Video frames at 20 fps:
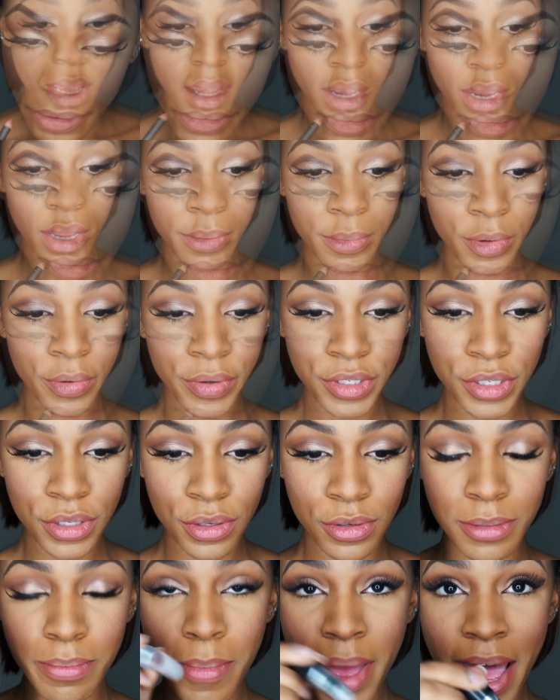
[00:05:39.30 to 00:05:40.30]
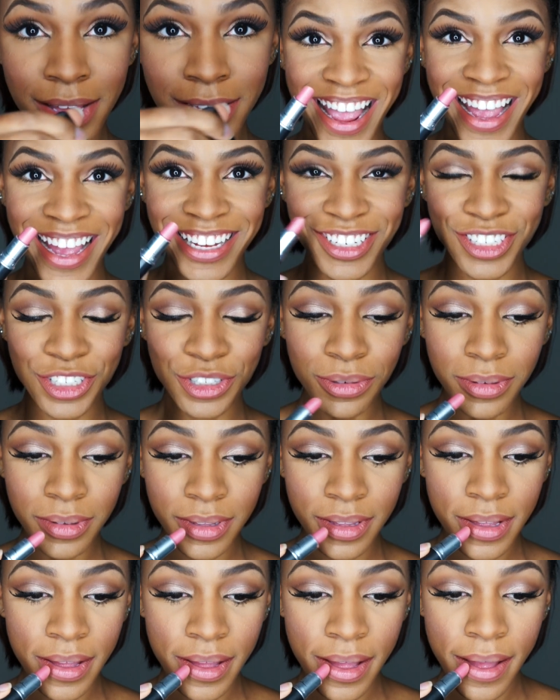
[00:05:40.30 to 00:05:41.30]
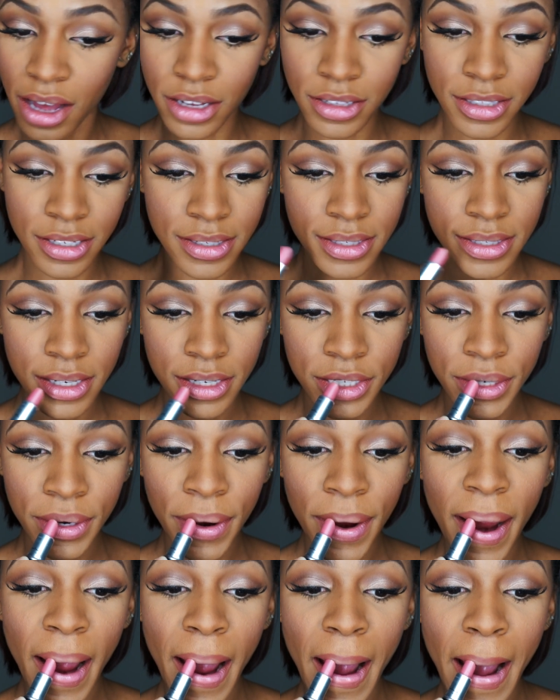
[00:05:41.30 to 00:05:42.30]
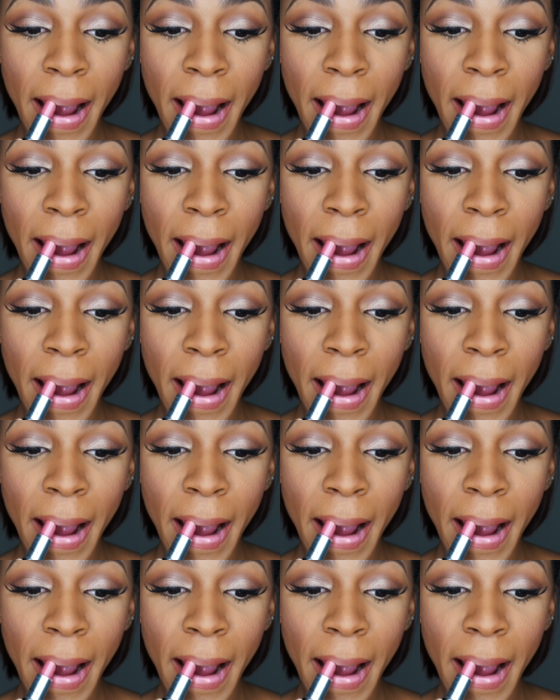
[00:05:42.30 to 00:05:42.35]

And I'm going to use MAC Angel on the center.